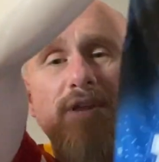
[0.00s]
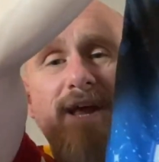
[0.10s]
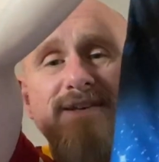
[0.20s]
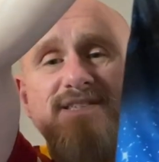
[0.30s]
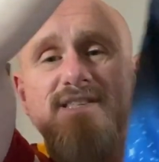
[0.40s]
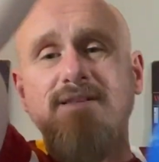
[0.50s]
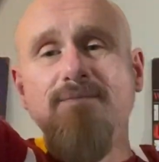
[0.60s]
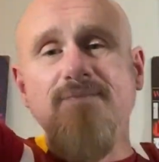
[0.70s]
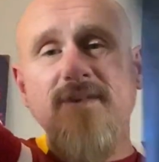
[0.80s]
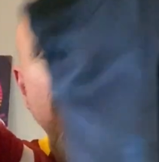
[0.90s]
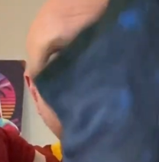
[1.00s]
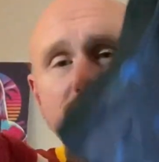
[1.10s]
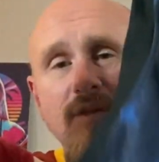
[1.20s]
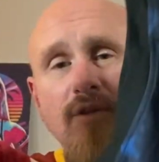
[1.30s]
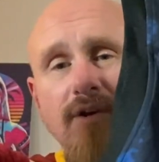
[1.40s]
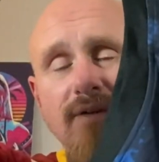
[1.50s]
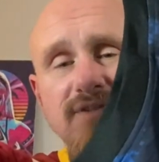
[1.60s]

It has, you know, the look of